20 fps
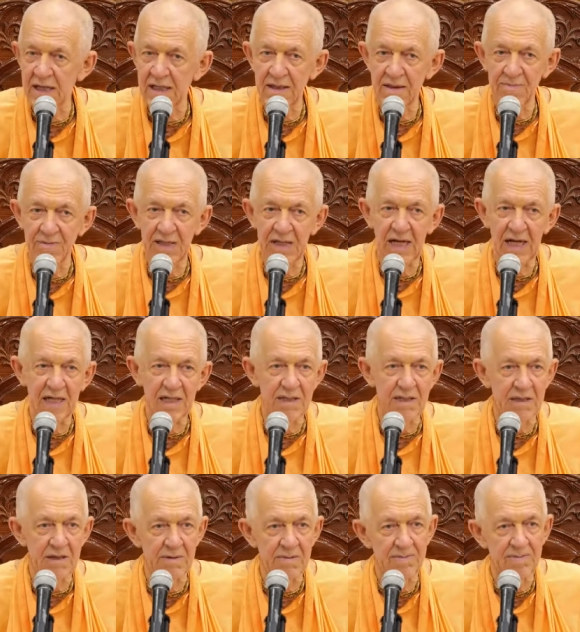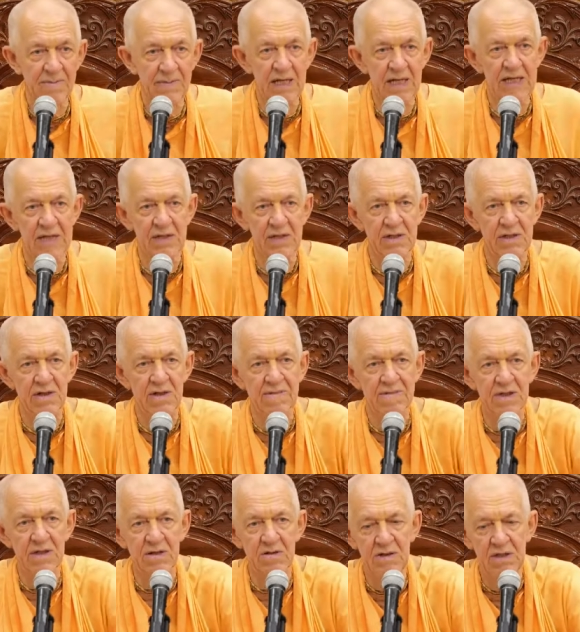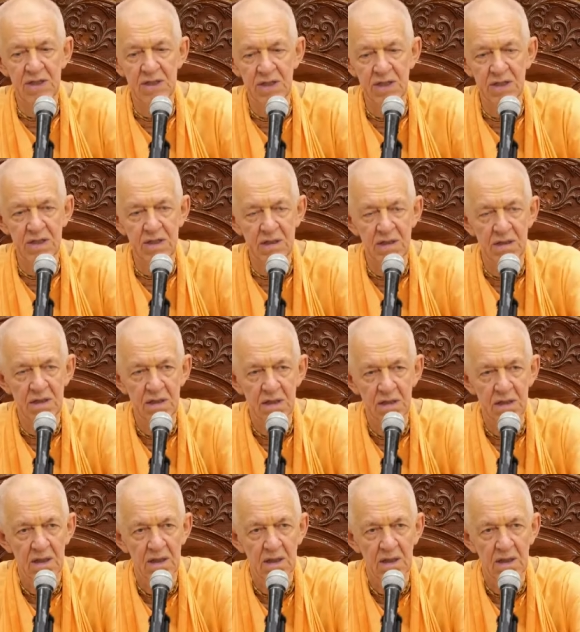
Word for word: Anybody has? Yes, you have a question?